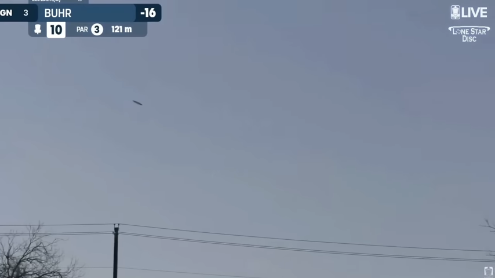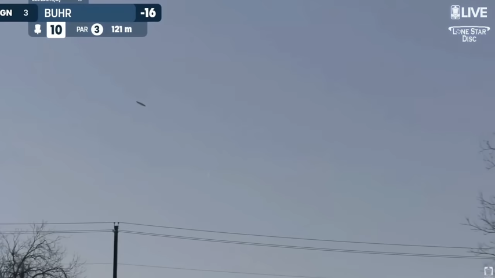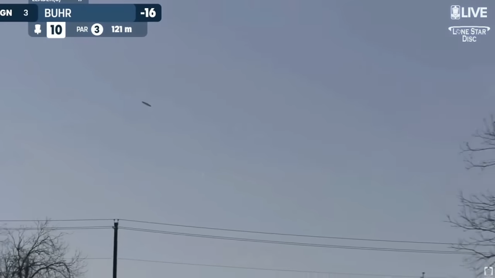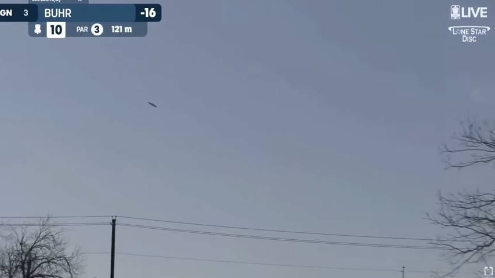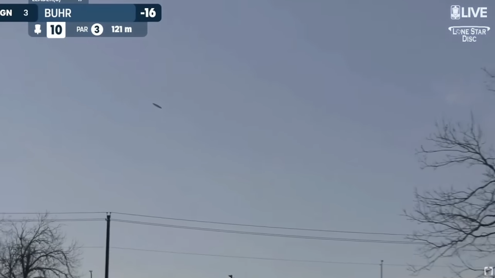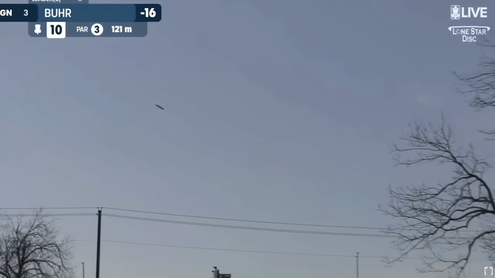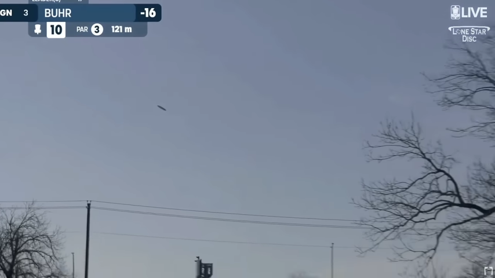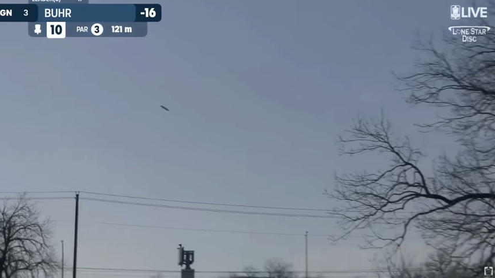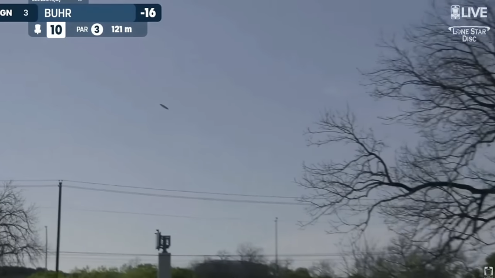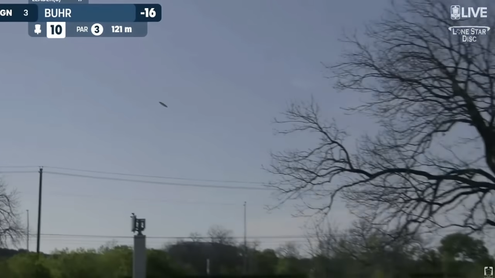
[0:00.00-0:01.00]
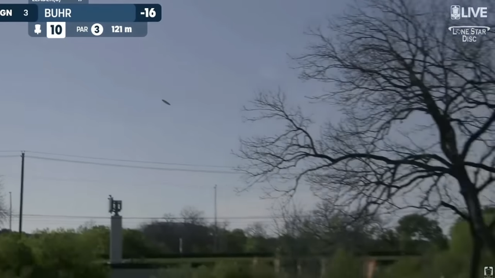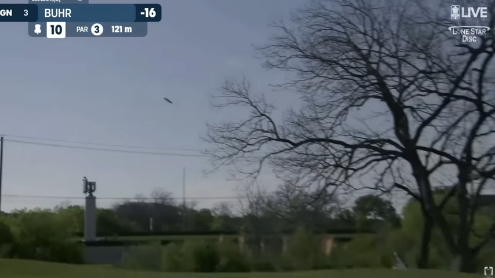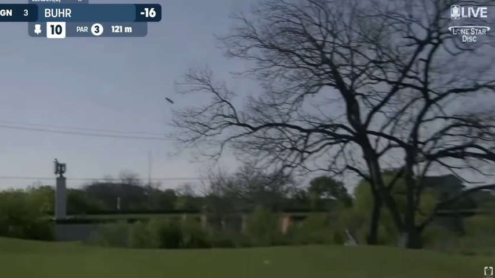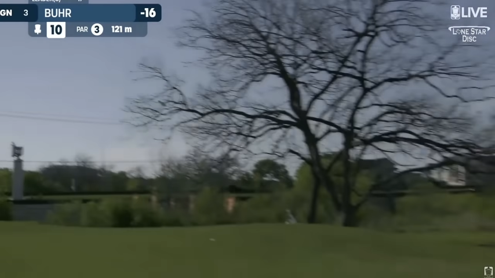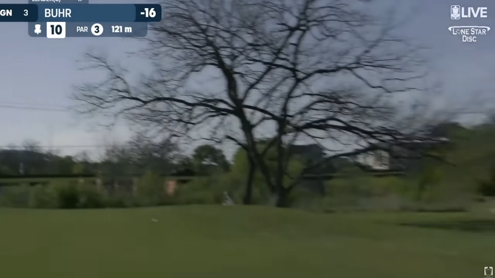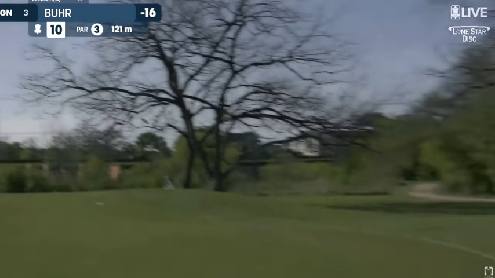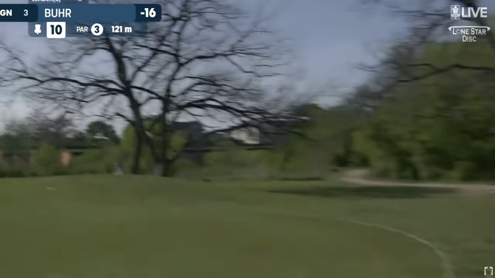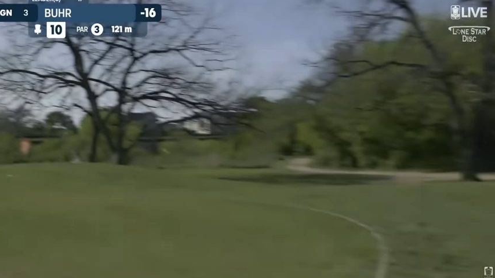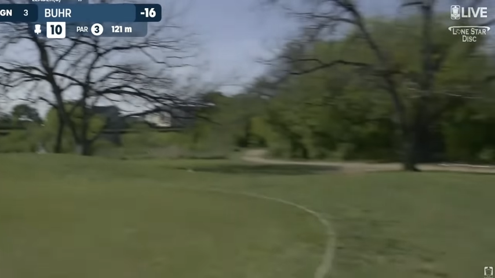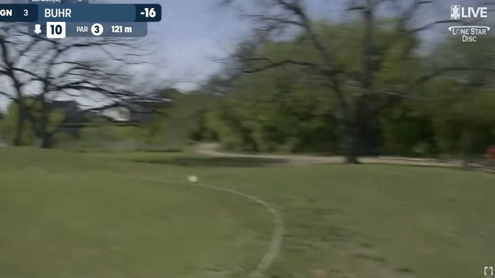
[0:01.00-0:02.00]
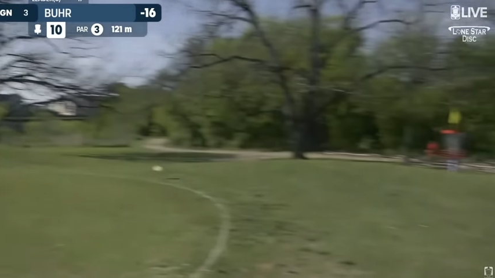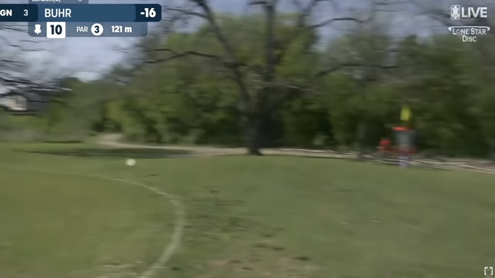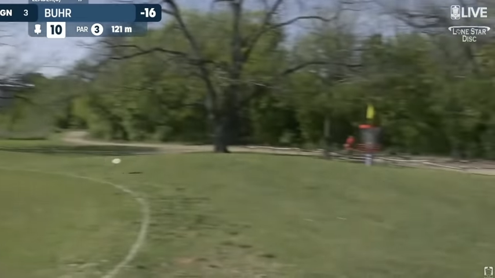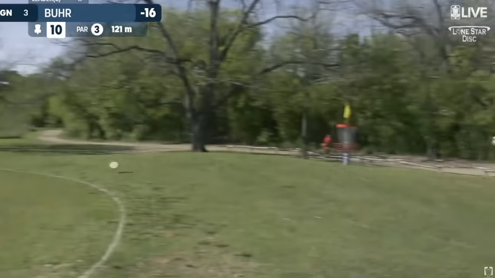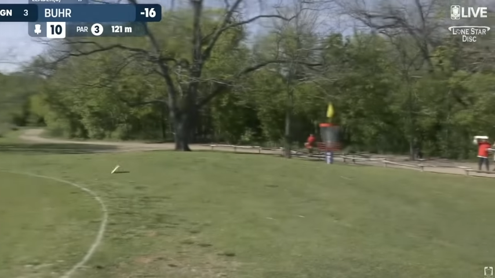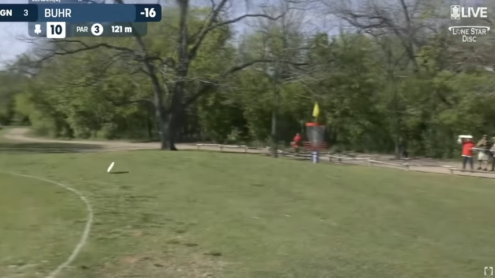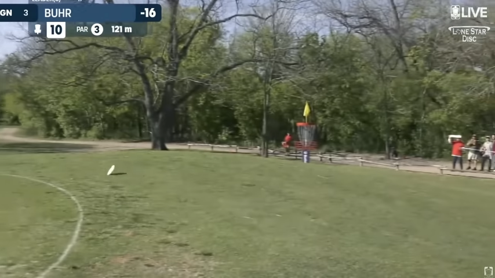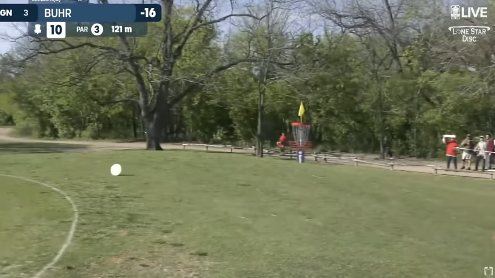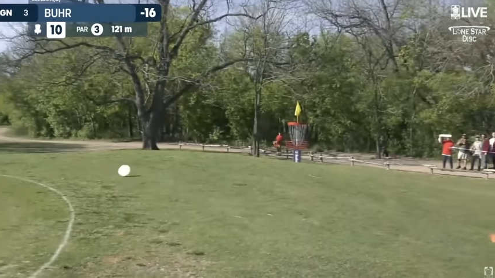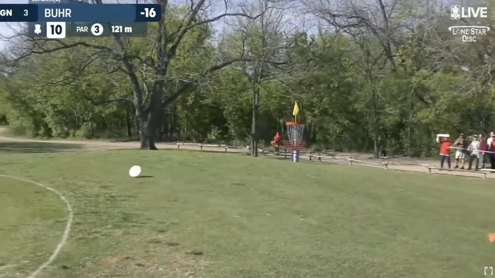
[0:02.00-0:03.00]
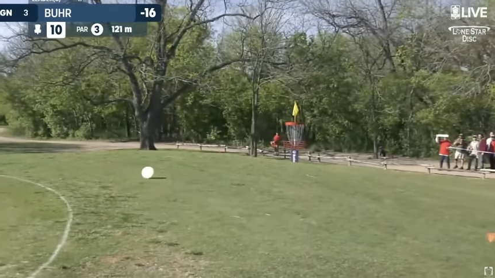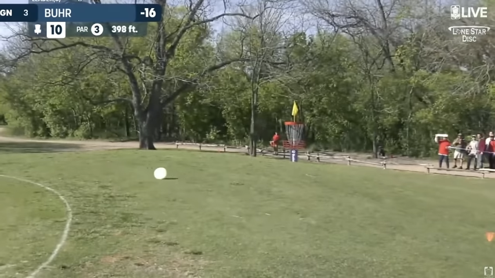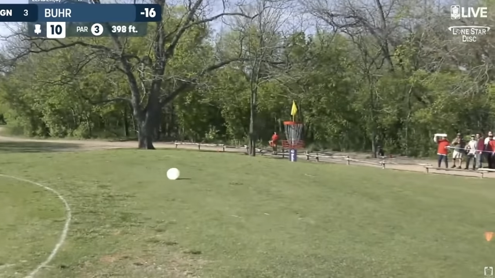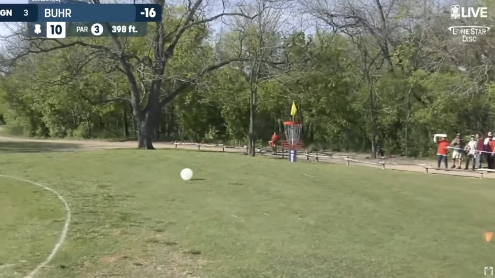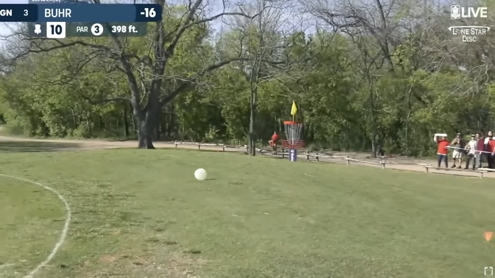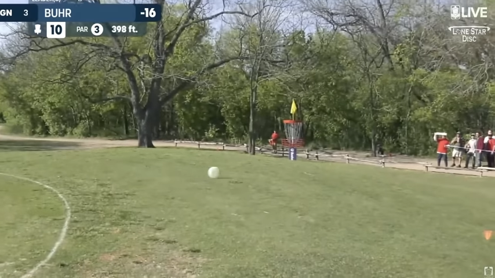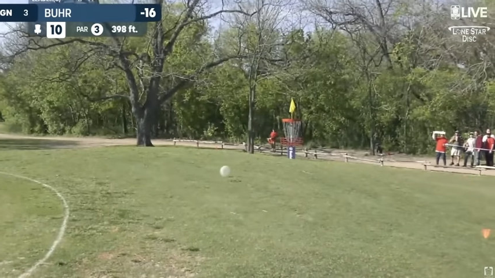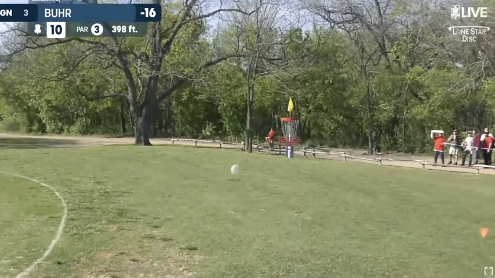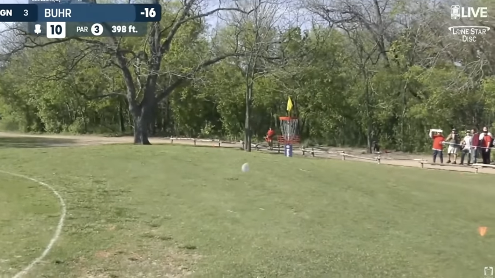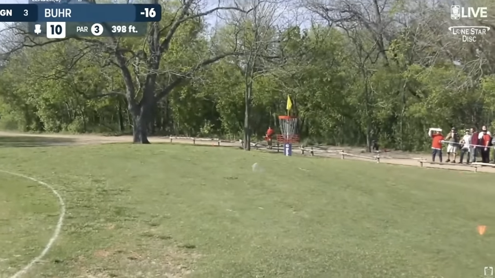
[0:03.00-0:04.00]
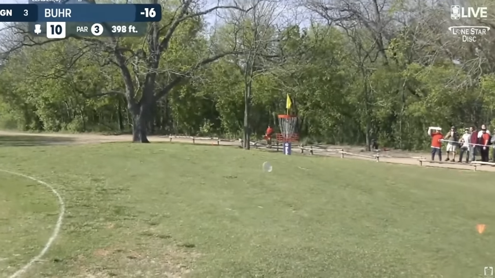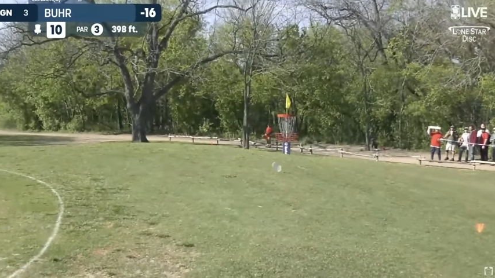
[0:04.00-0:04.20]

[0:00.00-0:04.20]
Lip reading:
Nobody's mouth can be seen.